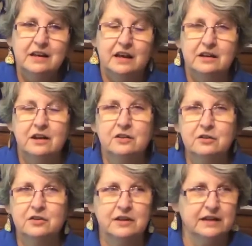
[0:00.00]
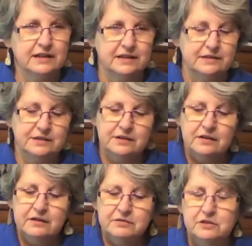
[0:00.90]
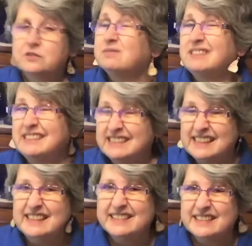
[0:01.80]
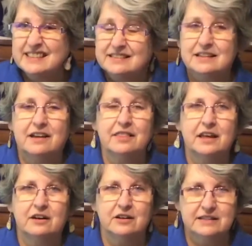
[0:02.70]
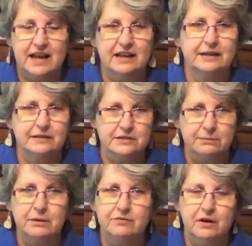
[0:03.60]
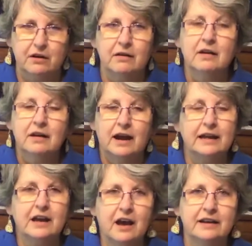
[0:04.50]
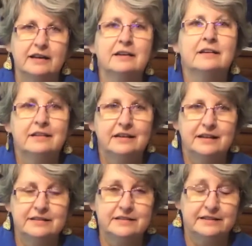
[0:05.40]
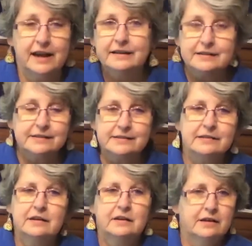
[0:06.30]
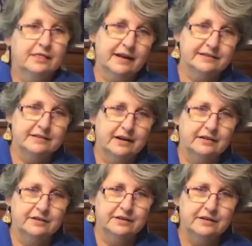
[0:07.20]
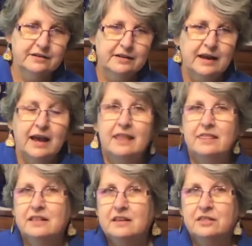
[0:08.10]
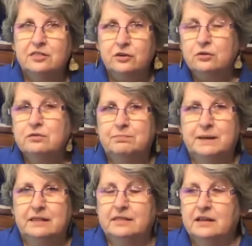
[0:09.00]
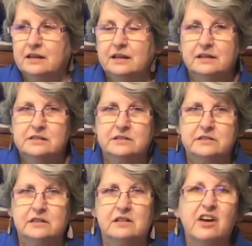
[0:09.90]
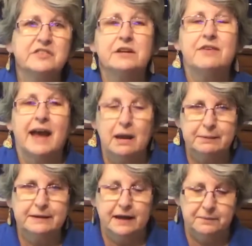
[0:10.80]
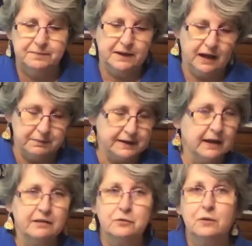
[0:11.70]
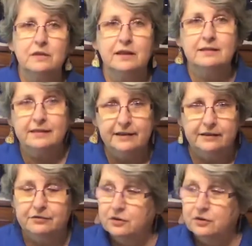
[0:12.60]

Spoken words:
Another thing is there's some diseases that are attacking some of our iconic insects. That's not good. And then the third big thing is loss of habitat. Habitat is where they live.